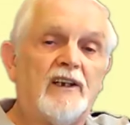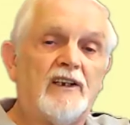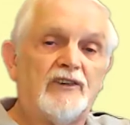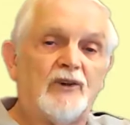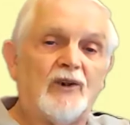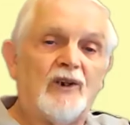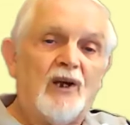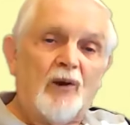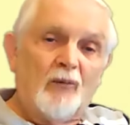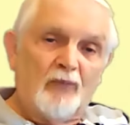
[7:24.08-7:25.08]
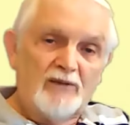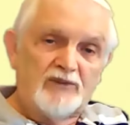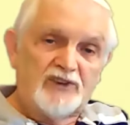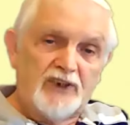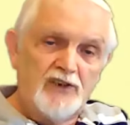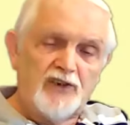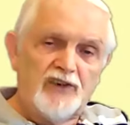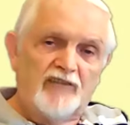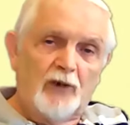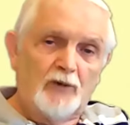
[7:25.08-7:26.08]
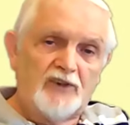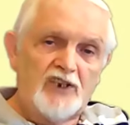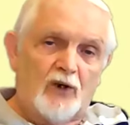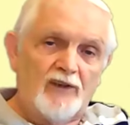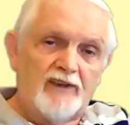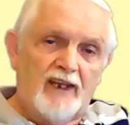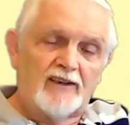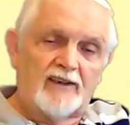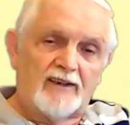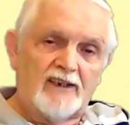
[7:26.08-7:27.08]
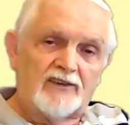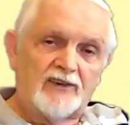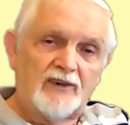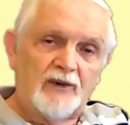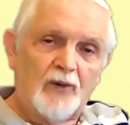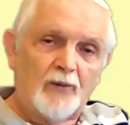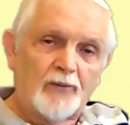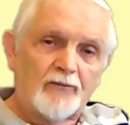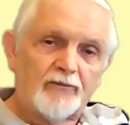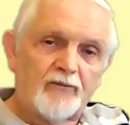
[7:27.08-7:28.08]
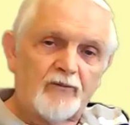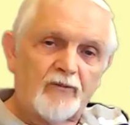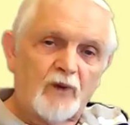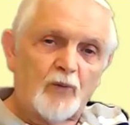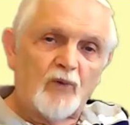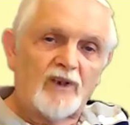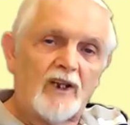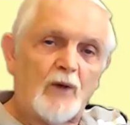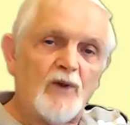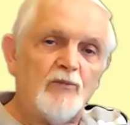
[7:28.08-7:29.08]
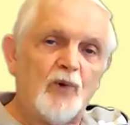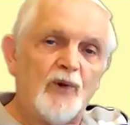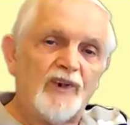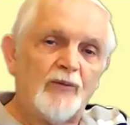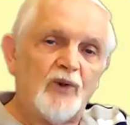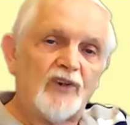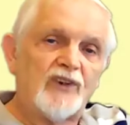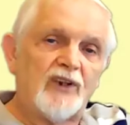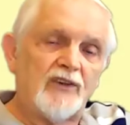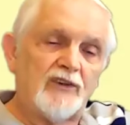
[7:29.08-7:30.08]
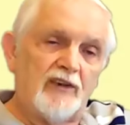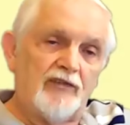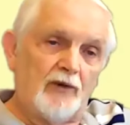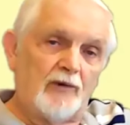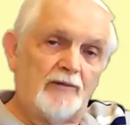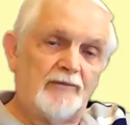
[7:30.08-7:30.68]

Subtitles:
So by changing the voltage on that grid, we're allowing more and more current to flow.